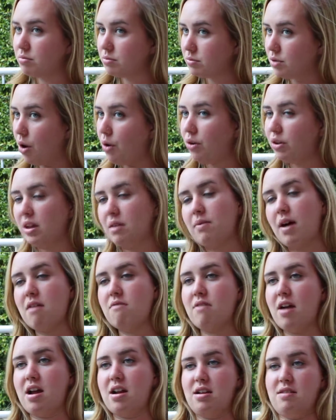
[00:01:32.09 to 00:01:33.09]
totally by
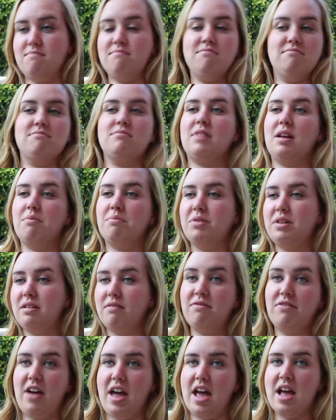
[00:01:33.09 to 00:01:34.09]
random, complete
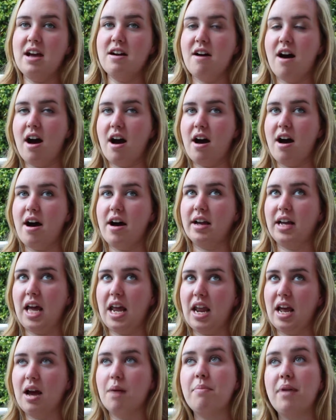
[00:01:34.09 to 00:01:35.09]
fate,
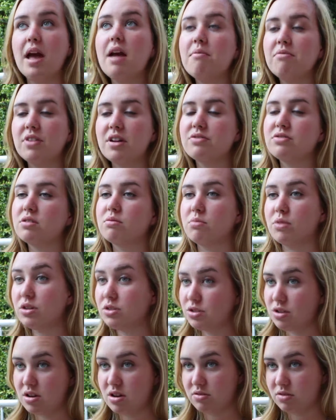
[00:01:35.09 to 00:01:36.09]
getting a pamphlet from
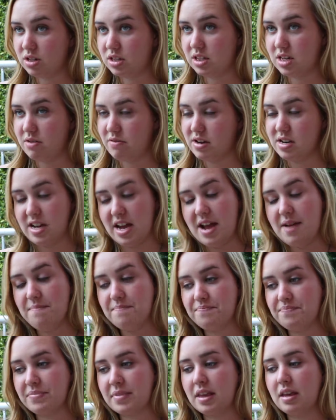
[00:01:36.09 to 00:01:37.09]
Mercer University one day.
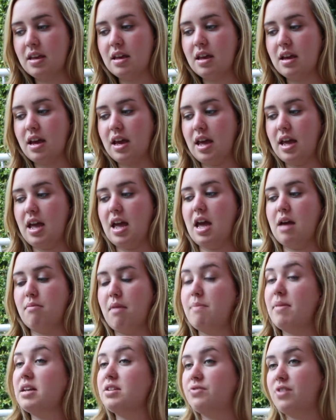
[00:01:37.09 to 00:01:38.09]
And
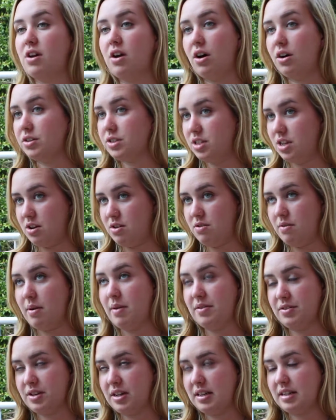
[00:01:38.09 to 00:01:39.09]
my best friend at
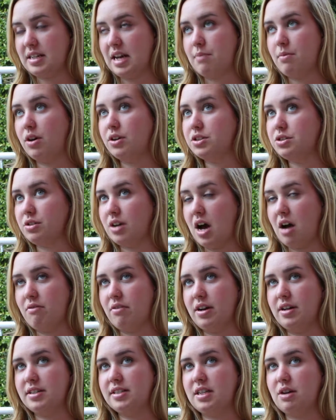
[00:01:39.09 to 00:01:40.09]
the time also got
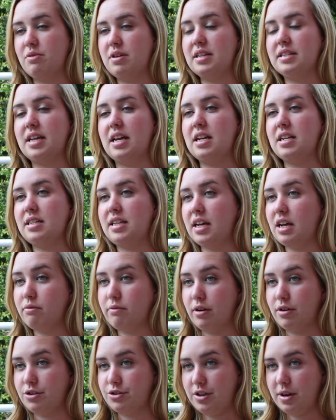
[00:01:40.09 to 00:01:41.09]
one, so we decided to take a
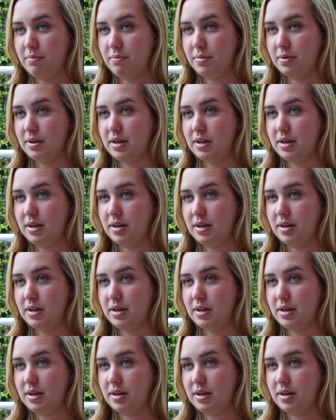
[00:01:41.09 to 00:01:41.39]
road trip